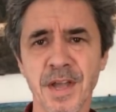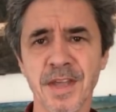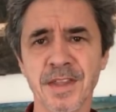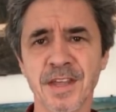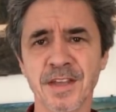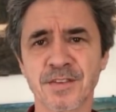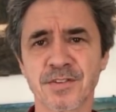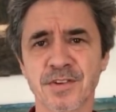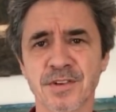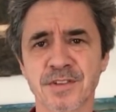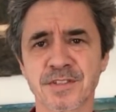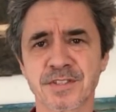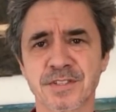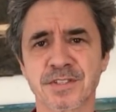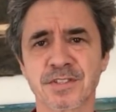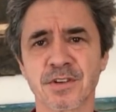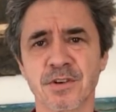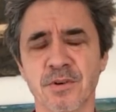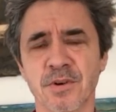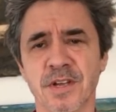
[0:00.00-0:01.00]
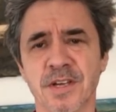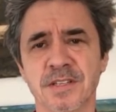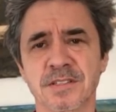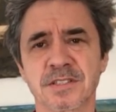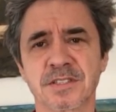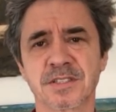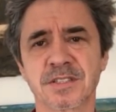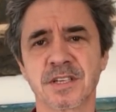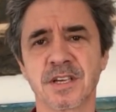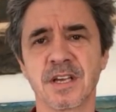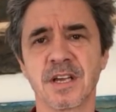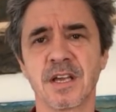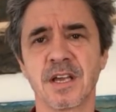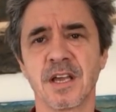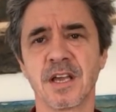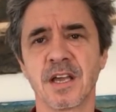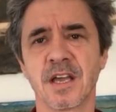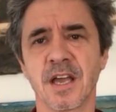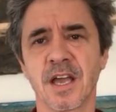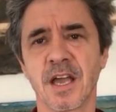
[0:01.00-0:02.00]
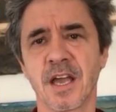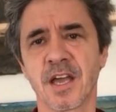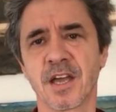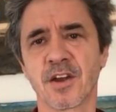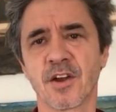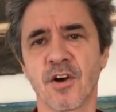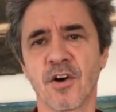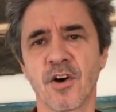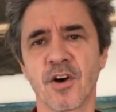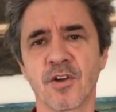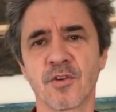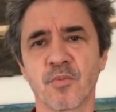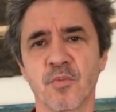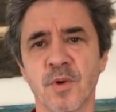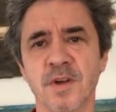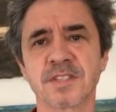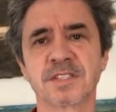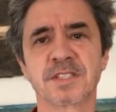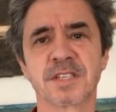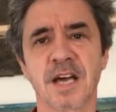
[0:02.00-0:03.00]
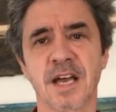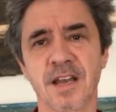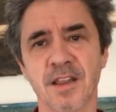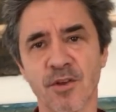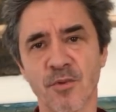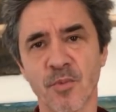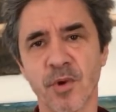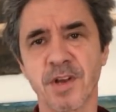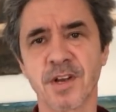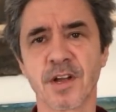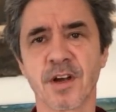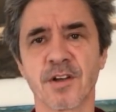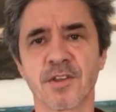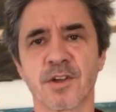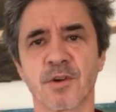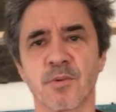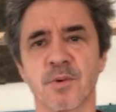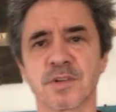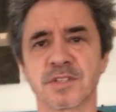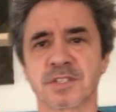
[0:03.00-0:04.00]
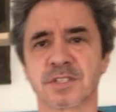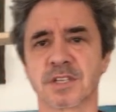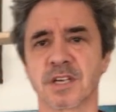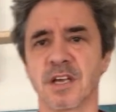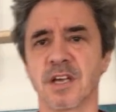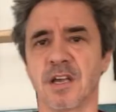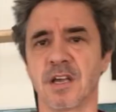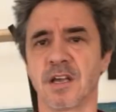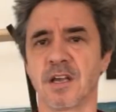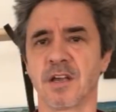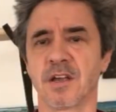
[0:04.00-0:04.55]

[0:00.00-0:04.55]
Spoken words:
And they took students, and on one side of the window there was